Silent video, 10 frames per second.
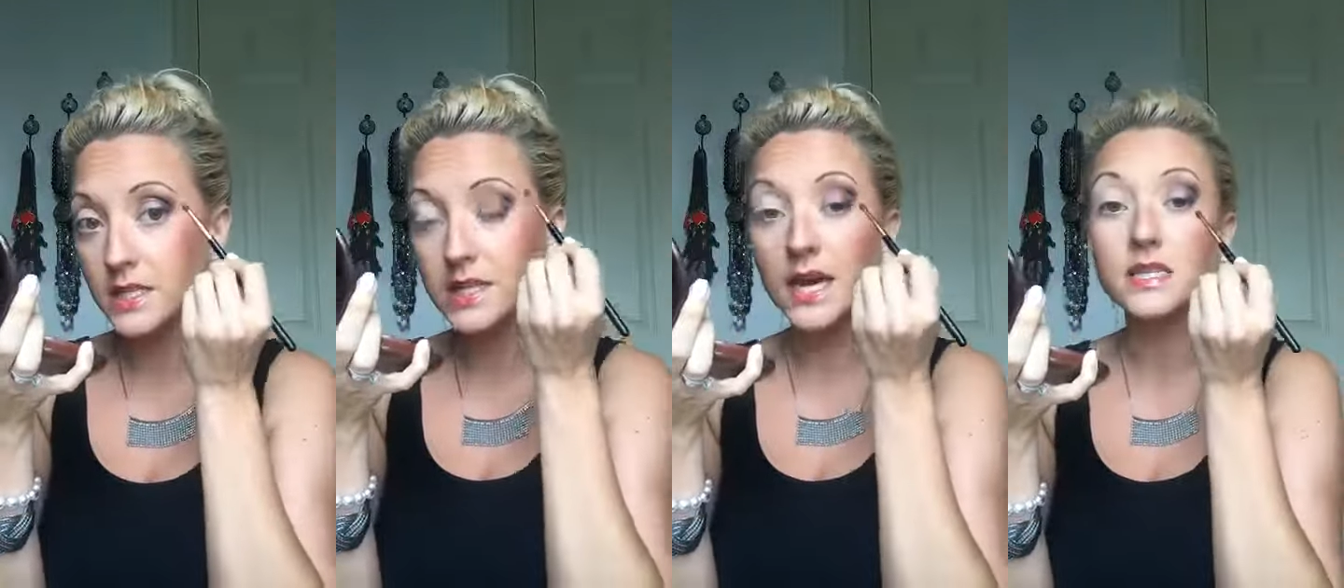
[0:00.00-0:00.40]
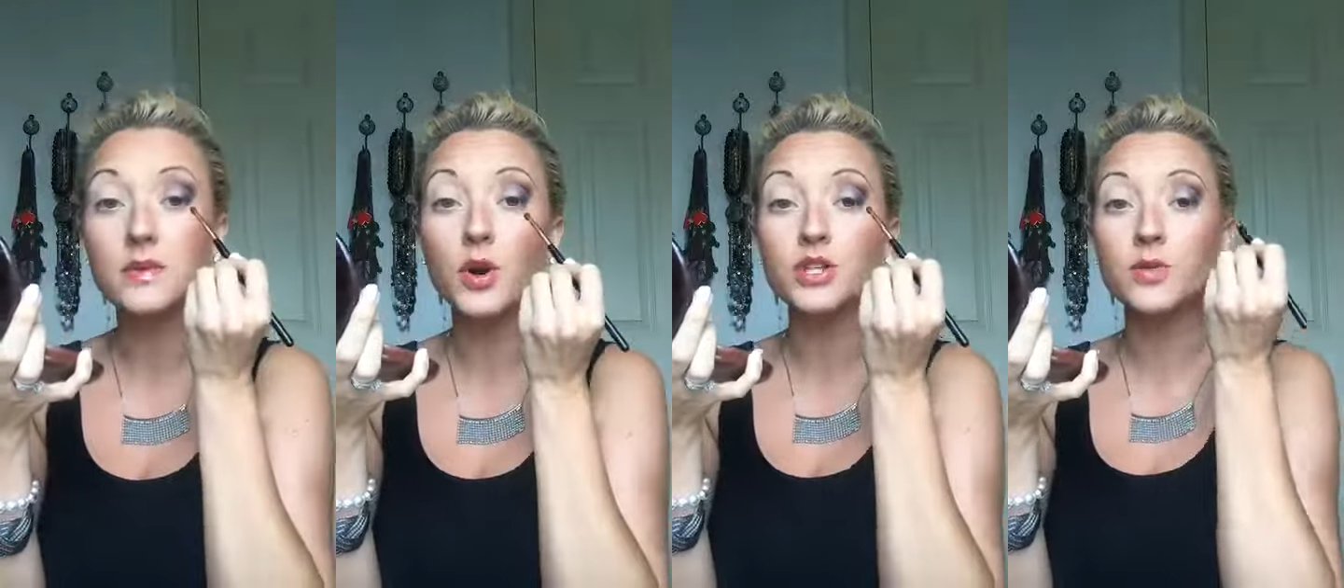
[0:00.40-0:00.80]
that's the
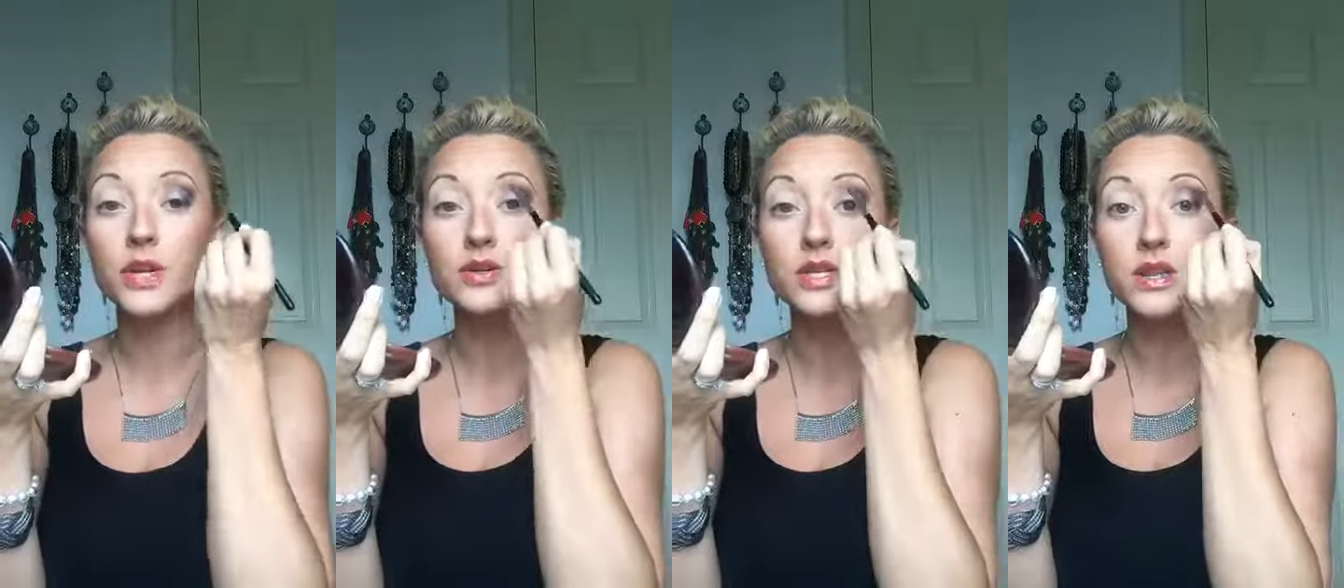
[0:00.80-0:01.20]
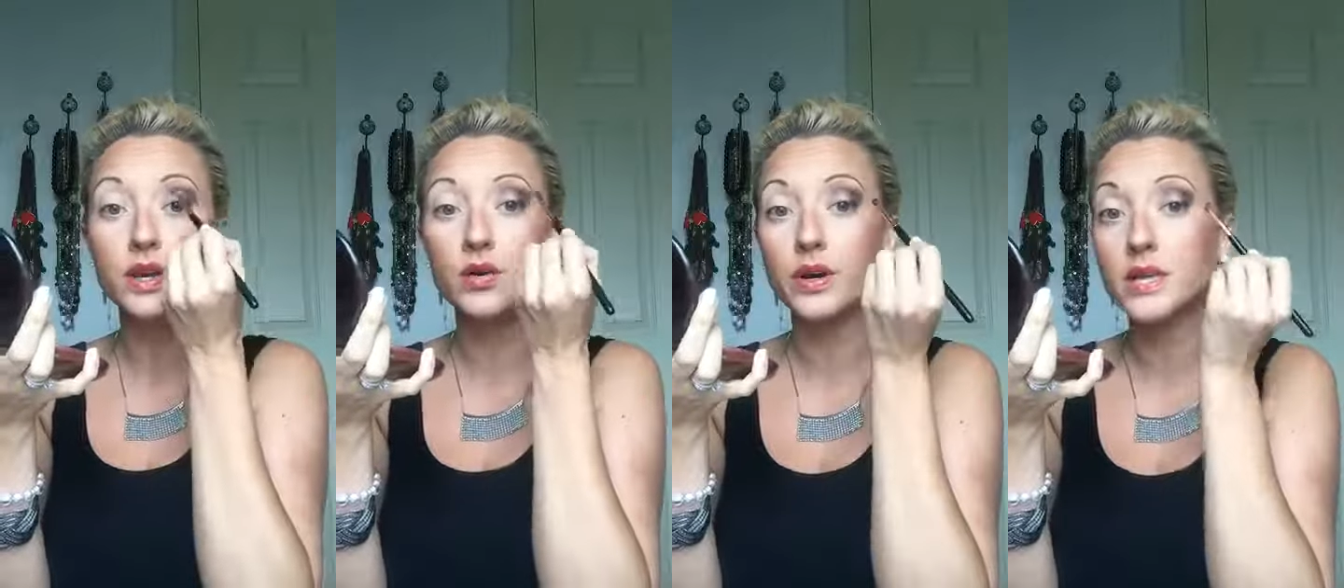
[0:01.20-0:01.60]
bronzer we used in the
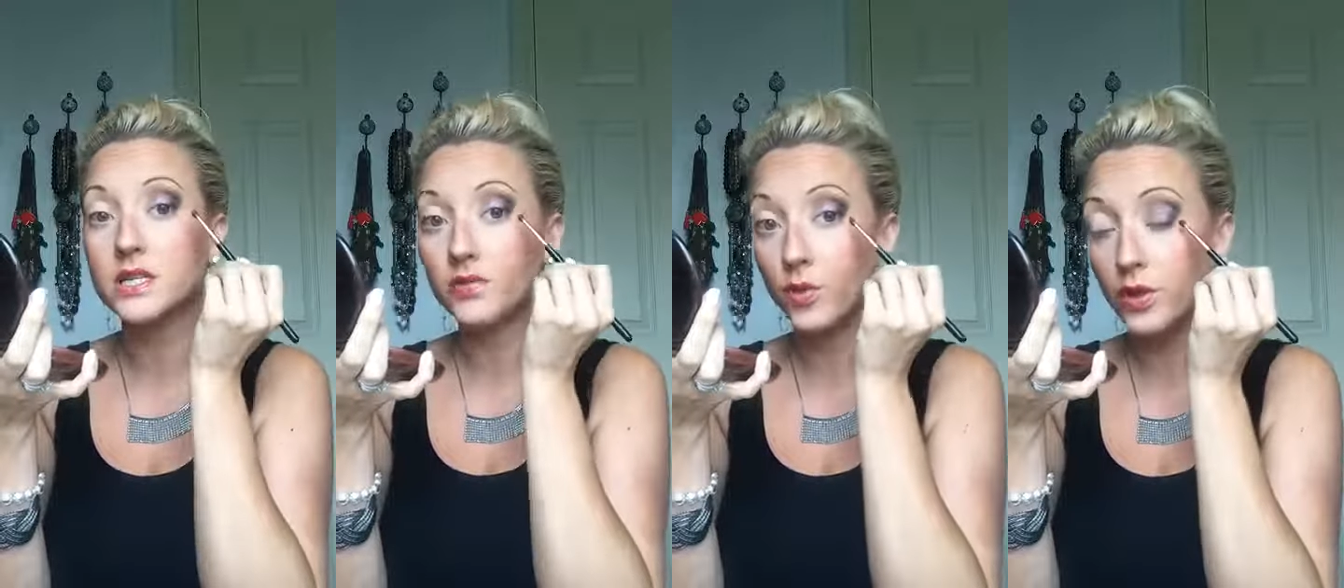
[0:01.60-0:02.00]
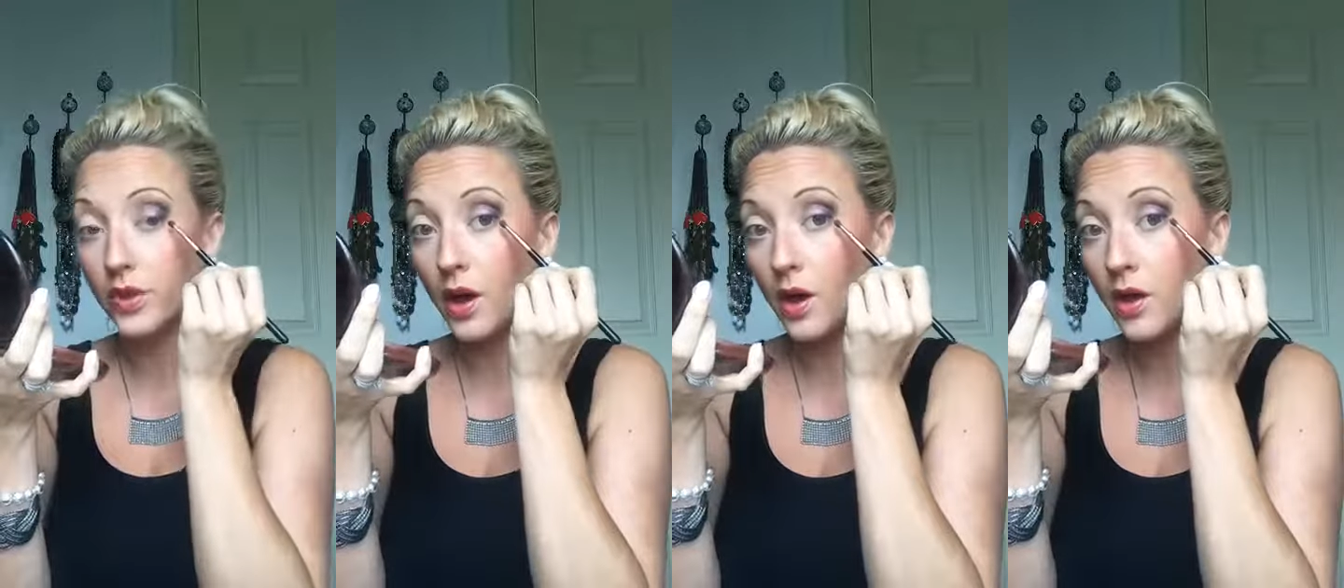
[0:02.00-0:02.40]
crease for
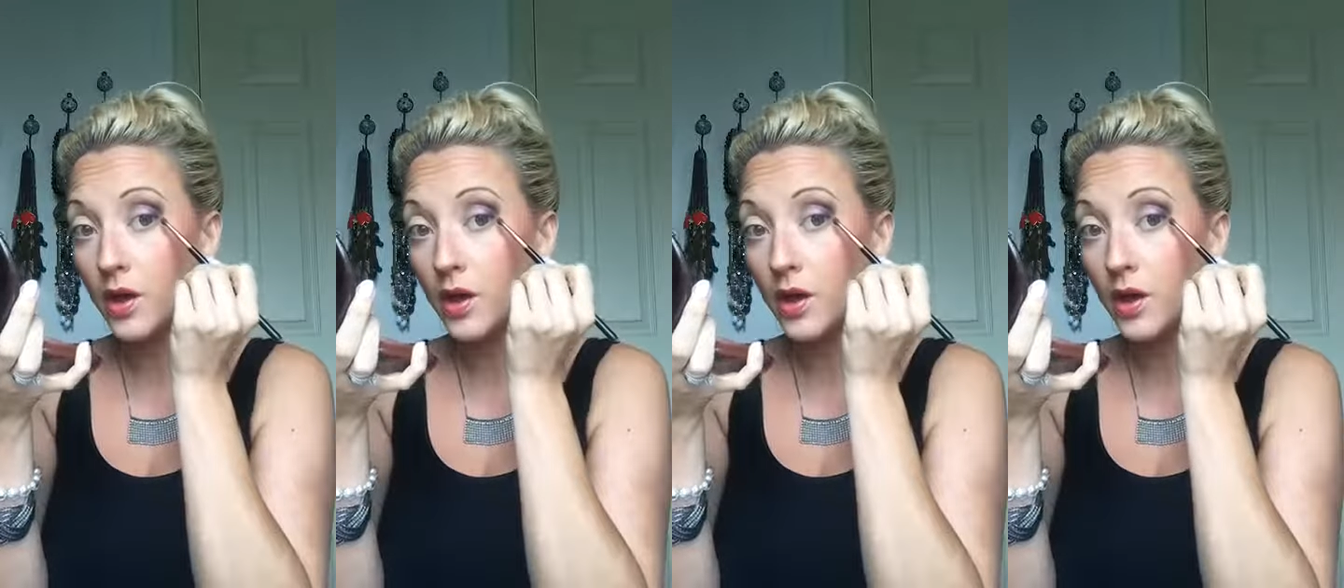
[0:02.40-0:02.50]
the